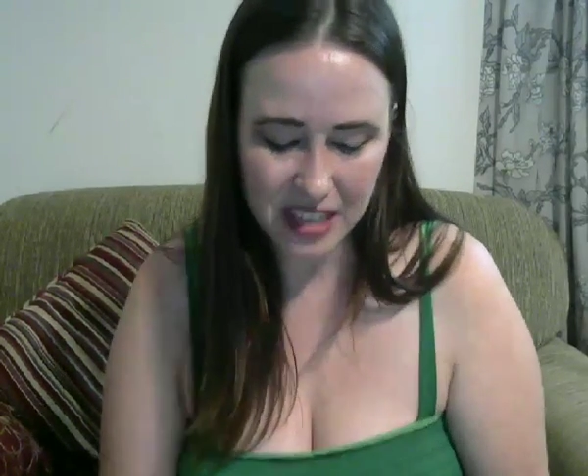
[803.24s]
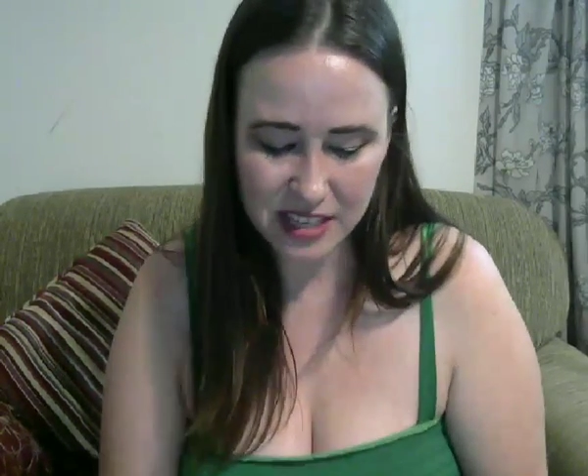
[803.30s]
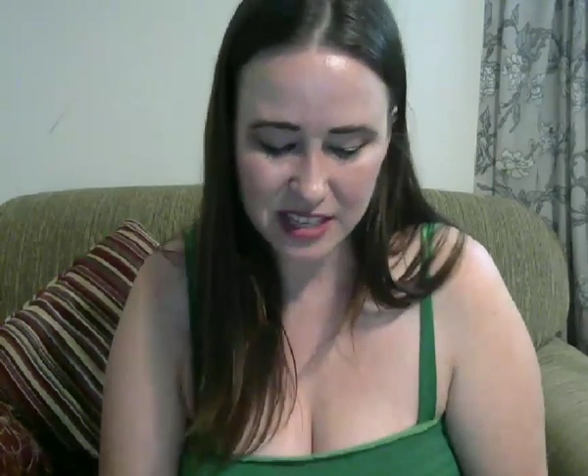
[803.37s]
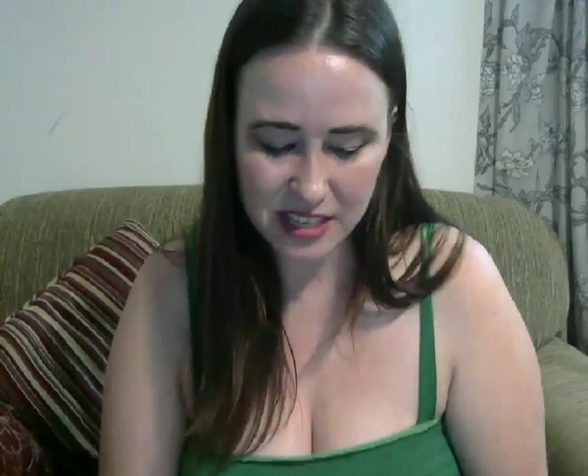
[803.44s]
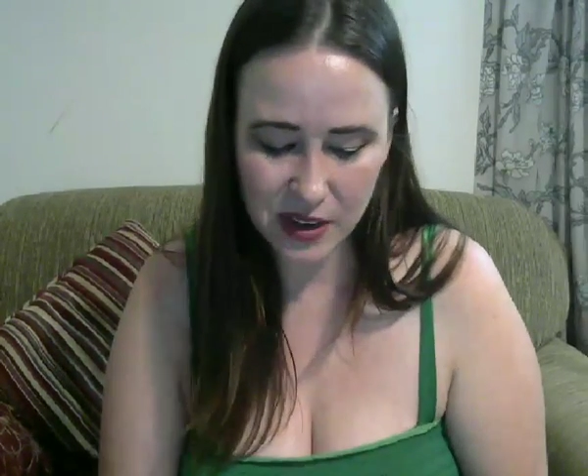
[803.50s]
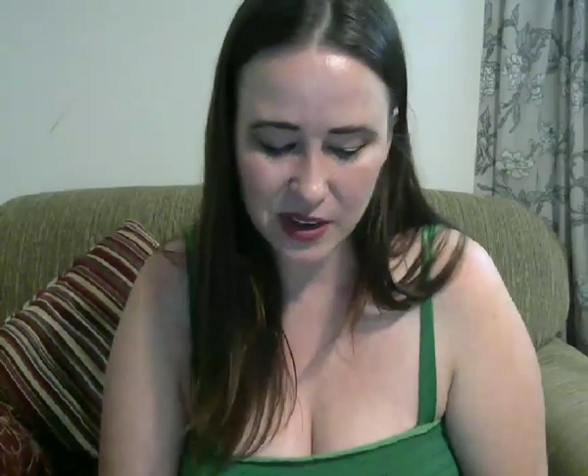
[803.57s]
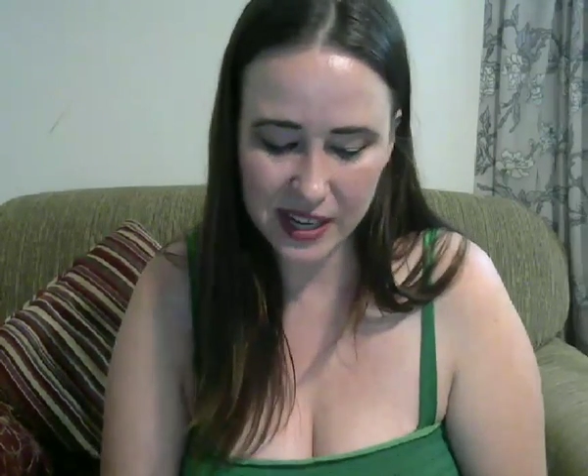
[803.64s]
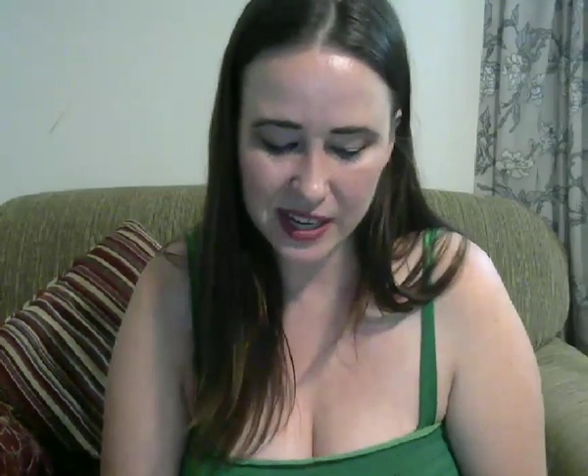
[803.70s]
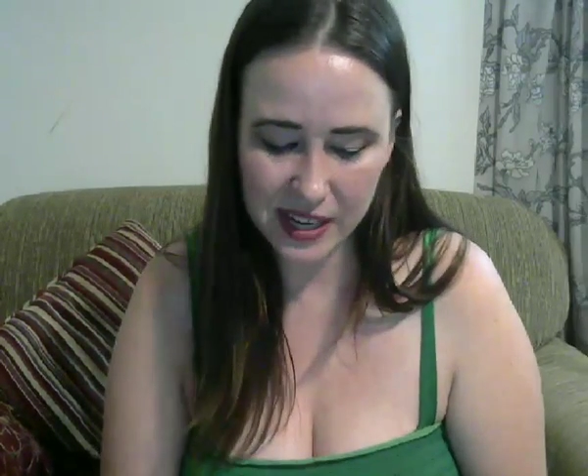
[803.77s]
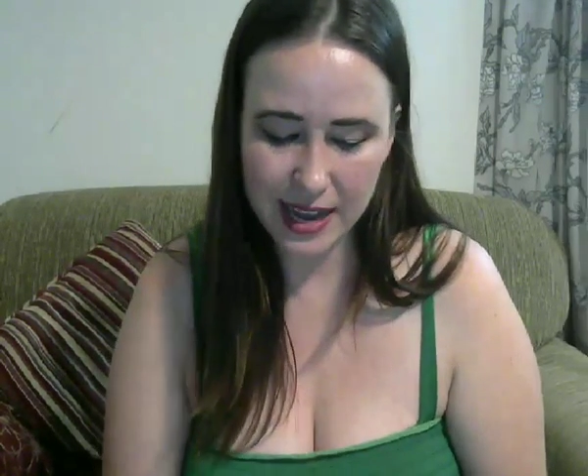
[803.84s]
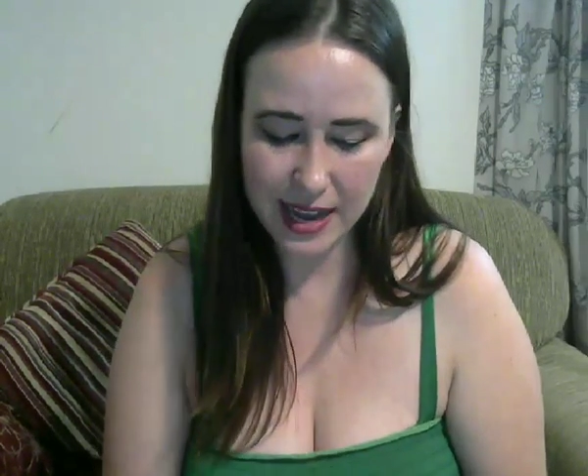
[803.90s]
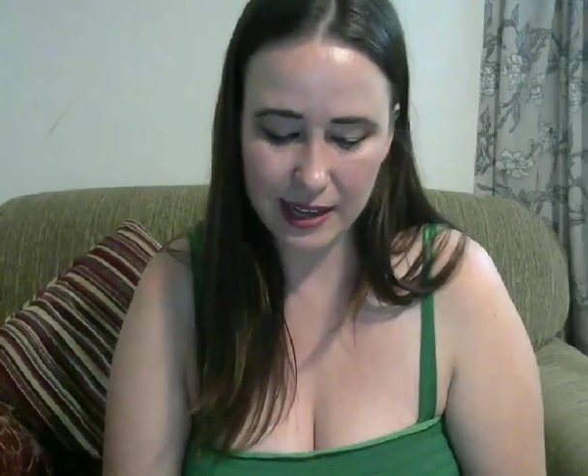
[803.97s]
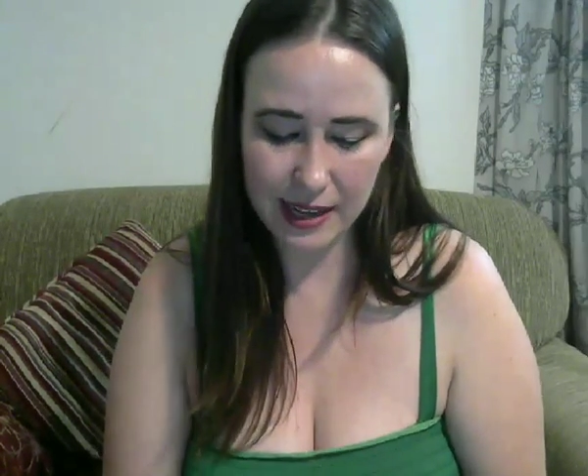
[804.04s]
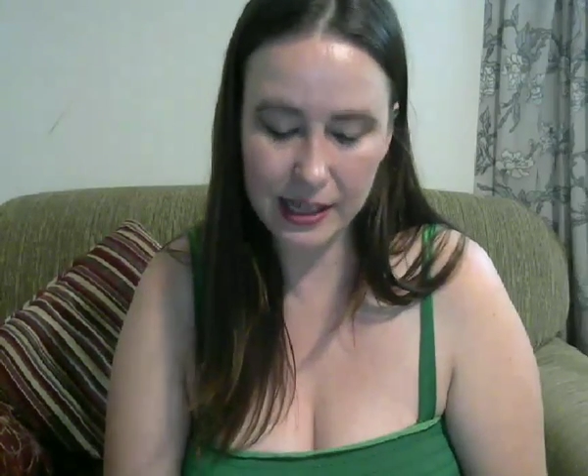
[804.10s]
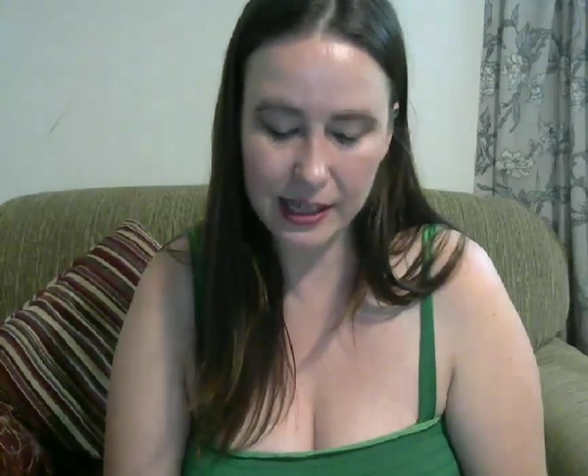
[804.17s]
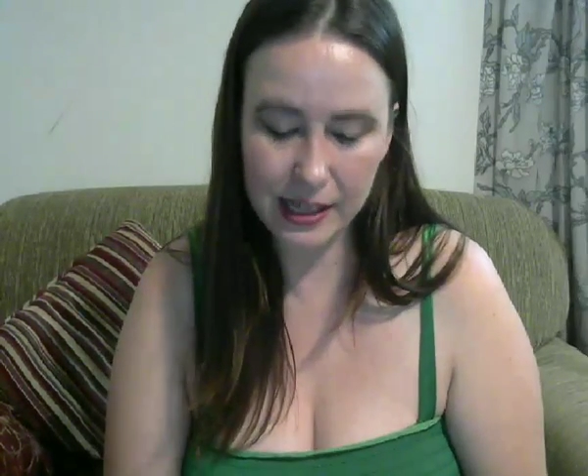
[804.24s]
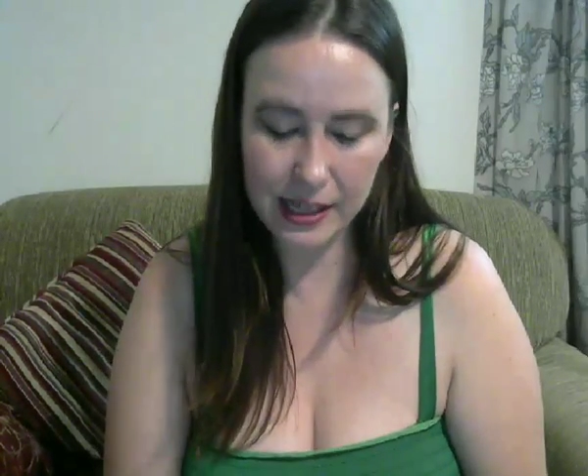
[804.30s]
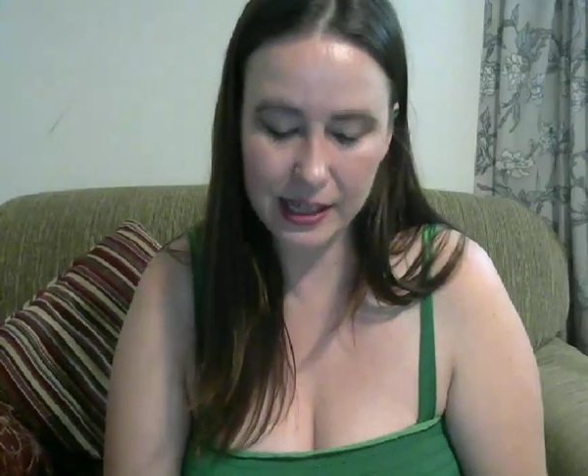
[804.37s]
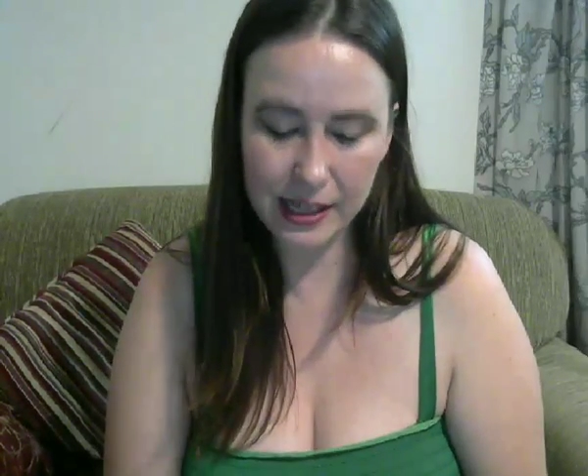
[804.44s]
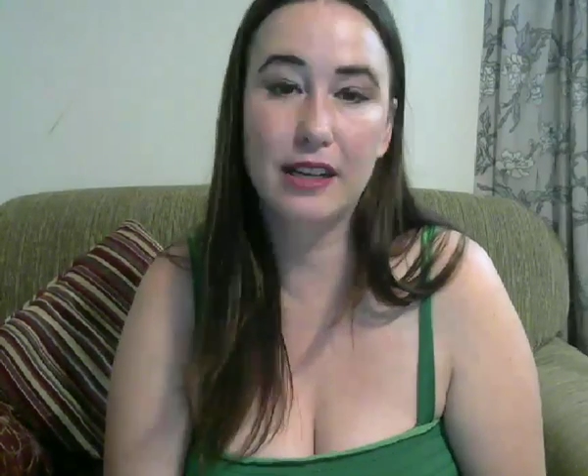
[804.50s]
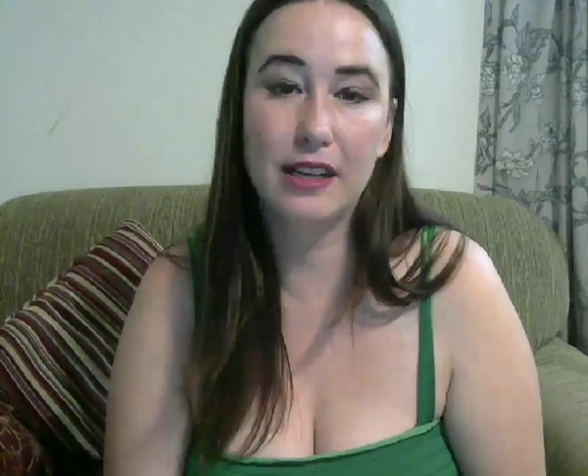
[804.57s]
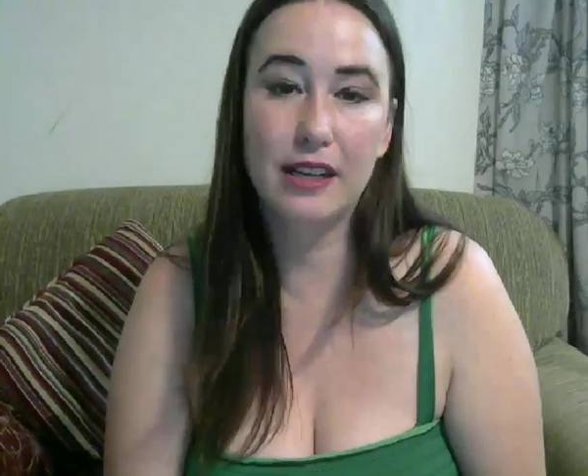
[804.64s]
So yeah, and you
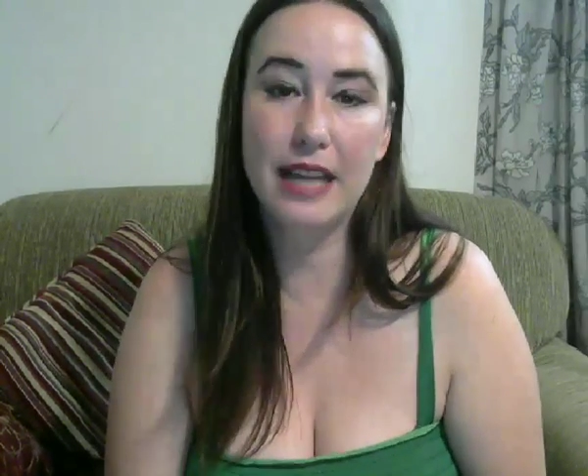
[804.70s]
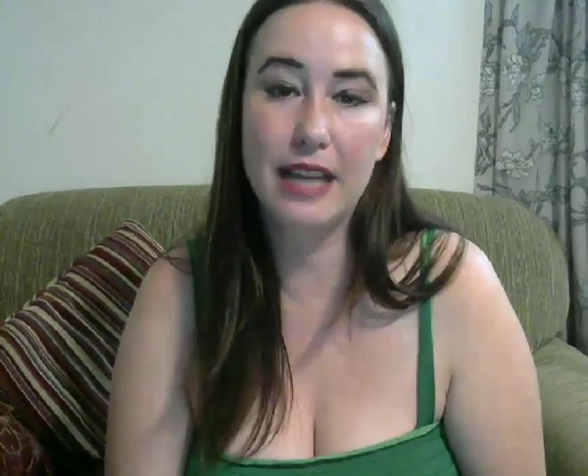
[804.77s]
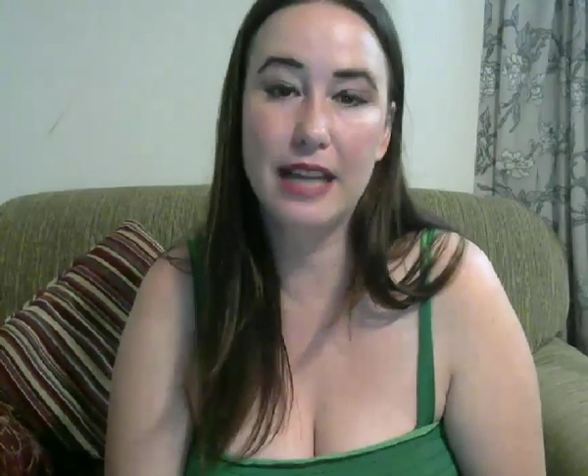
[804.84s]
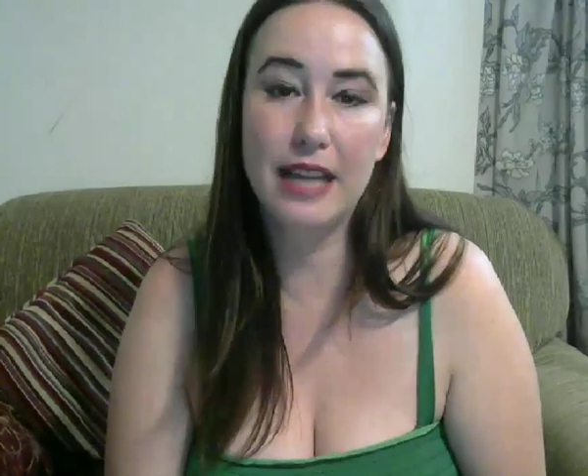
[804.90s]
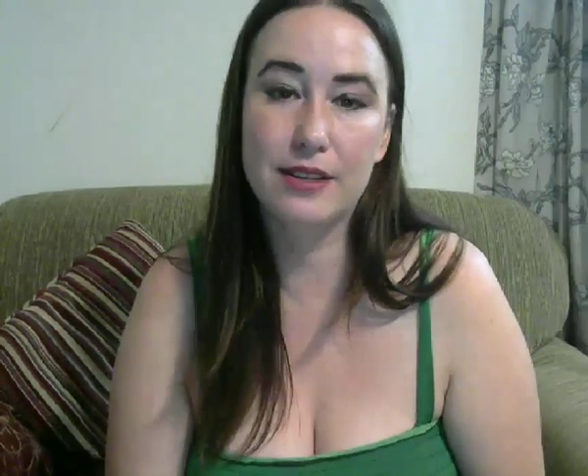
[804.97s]
can, yeah,